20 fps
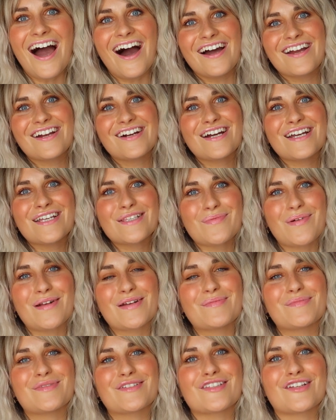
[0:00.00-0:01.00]
Hi guys,
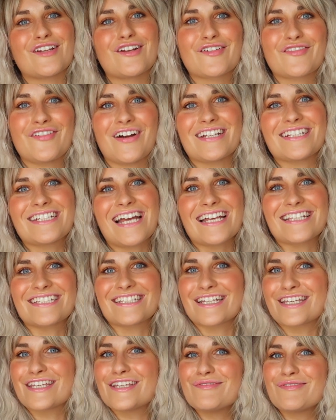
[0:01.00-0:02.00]
welcome to the Look
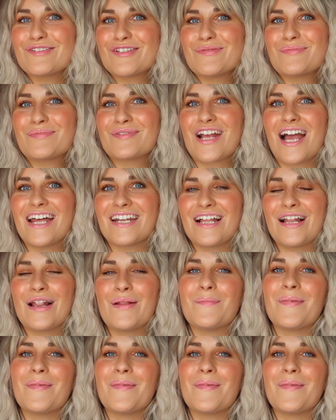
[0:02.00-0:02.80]
Fantastic YouTube channel.